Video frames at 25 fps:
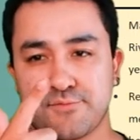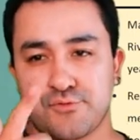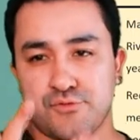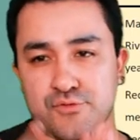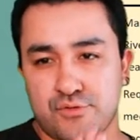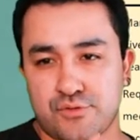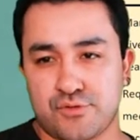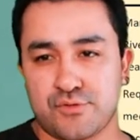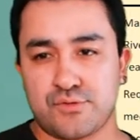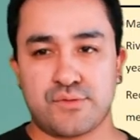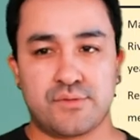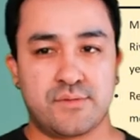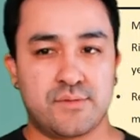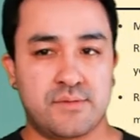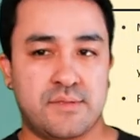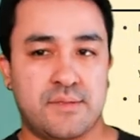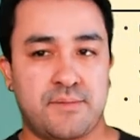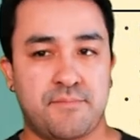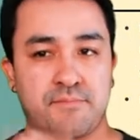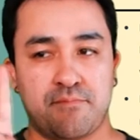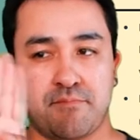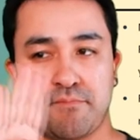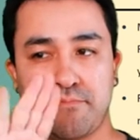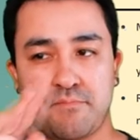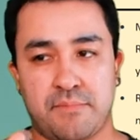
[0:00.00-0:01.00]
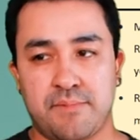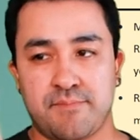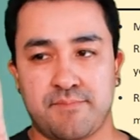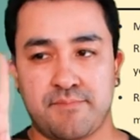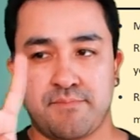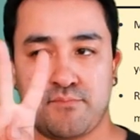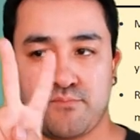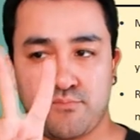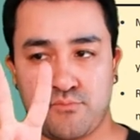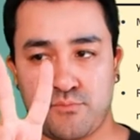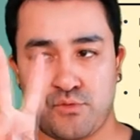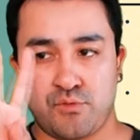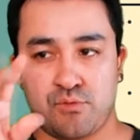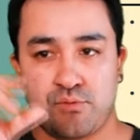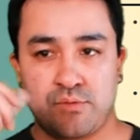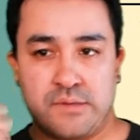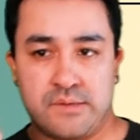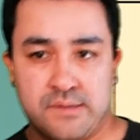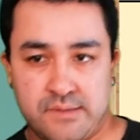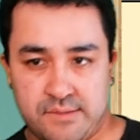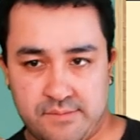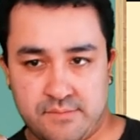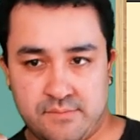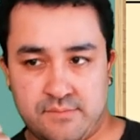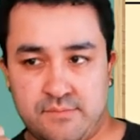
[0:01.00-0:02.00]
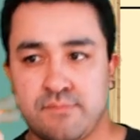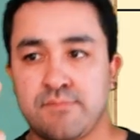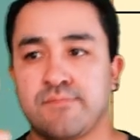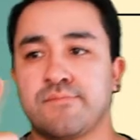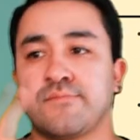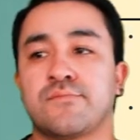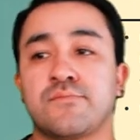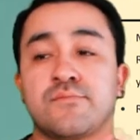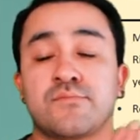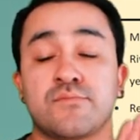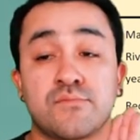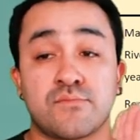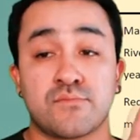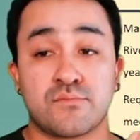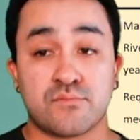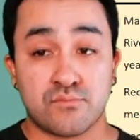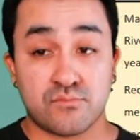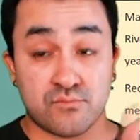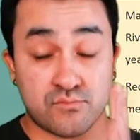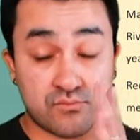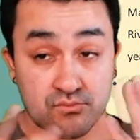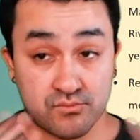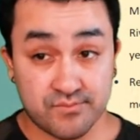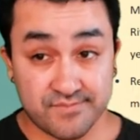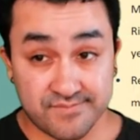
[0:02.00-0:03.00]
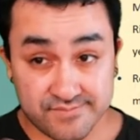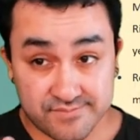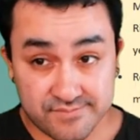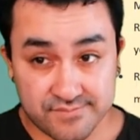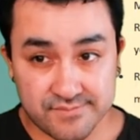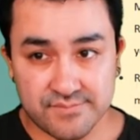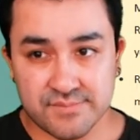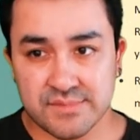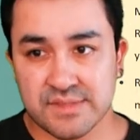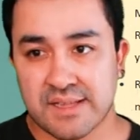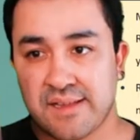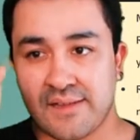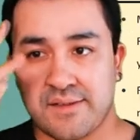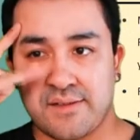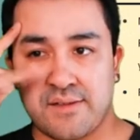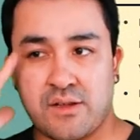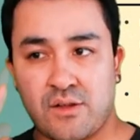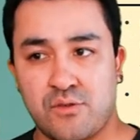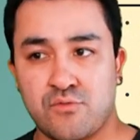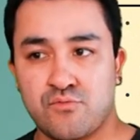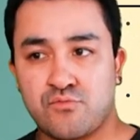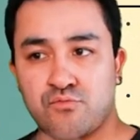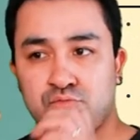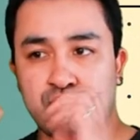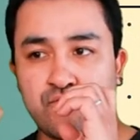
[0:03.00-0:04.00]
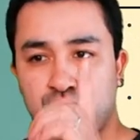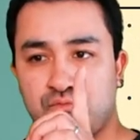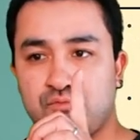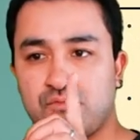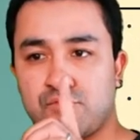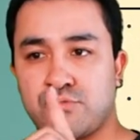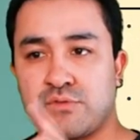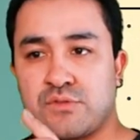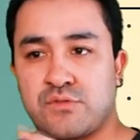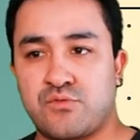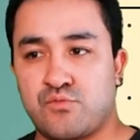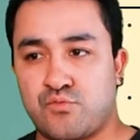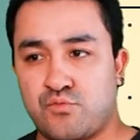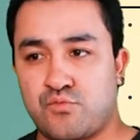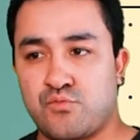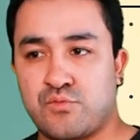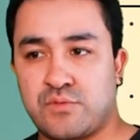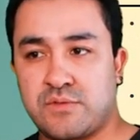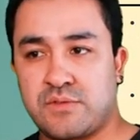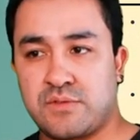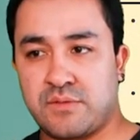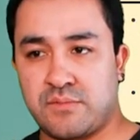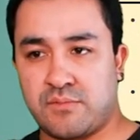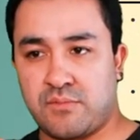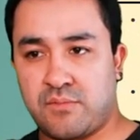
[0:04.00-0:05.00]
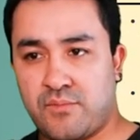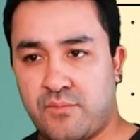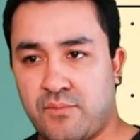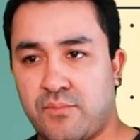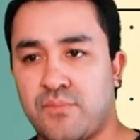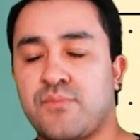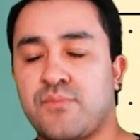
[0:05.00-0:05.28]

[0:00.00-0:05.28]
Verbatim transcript: The next major milestone would be Senate Bill 210, this law mandated the